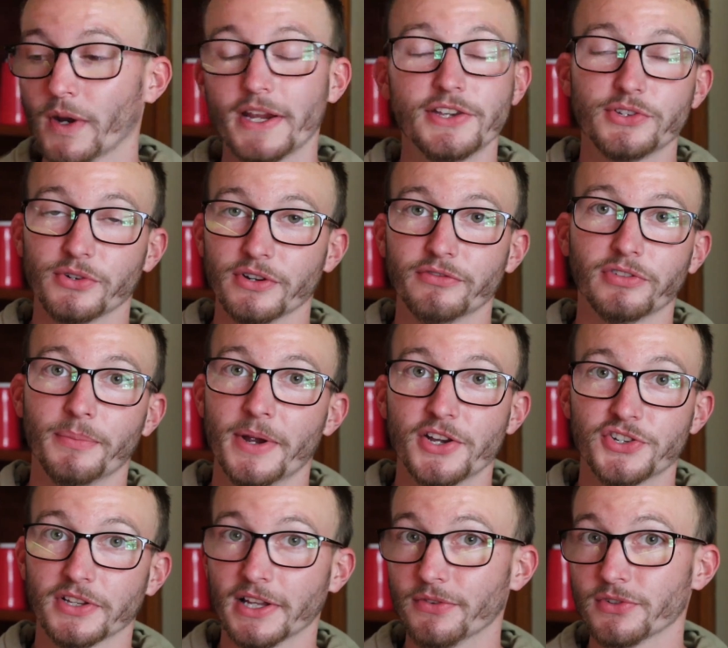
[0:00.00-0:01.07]
raise your
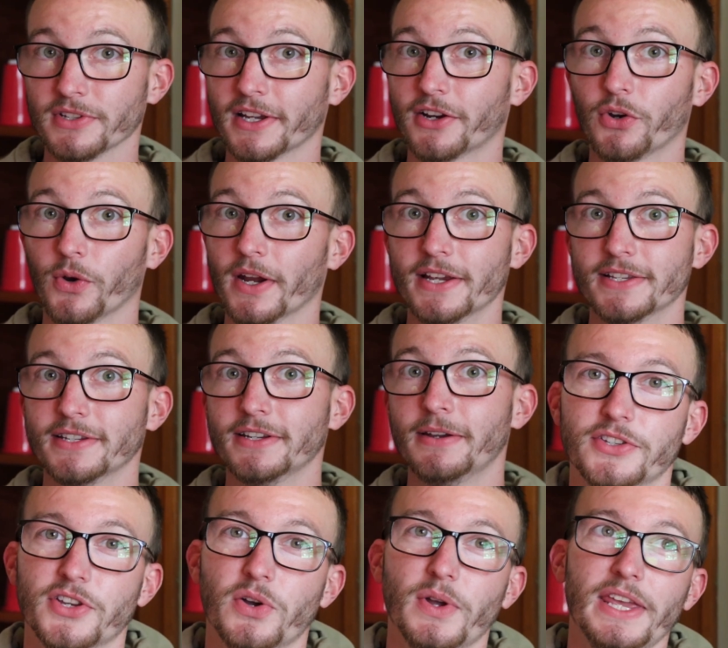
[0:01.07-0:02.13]
inflammation levels like crazy.
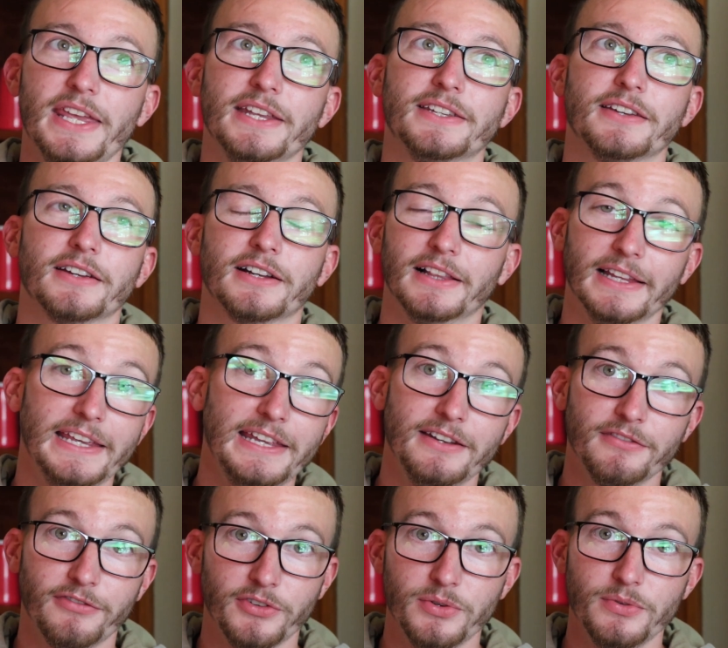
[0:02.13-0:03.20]
So eat
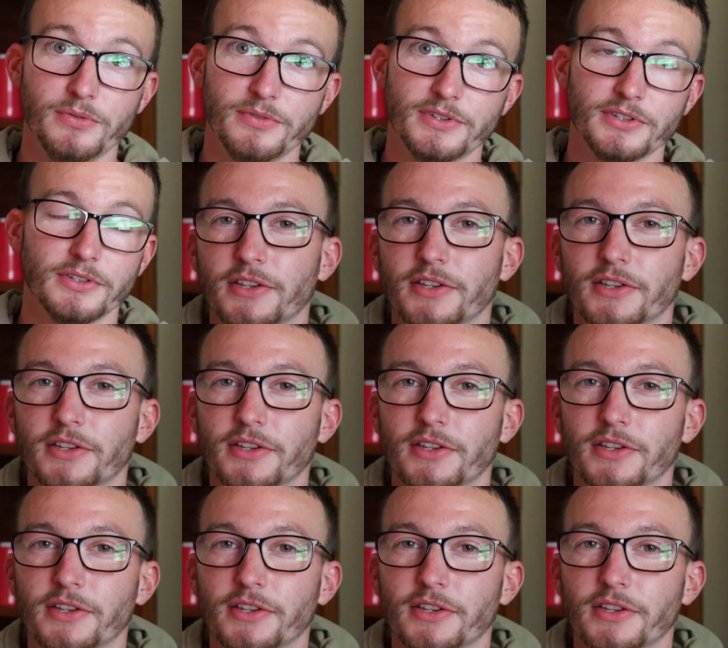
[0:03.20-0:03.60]
clean foods.